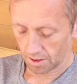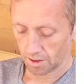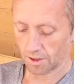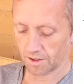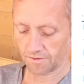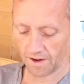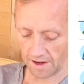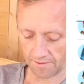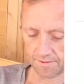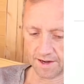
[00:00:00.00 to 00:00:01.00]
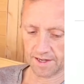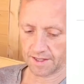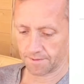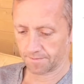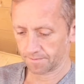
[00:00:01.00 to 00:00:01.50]
There's five invited.
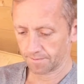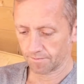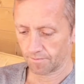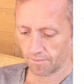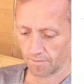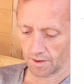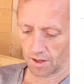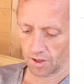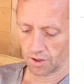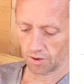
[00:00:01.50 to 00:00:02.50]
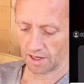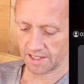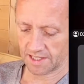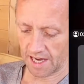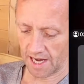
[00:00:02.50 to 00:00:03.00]
So
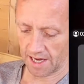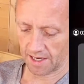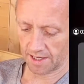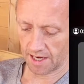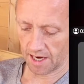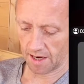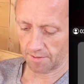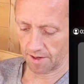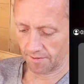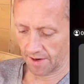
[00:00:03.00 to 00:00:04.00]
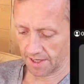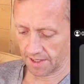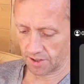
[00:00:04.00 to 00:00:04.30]
that's ten um, invited in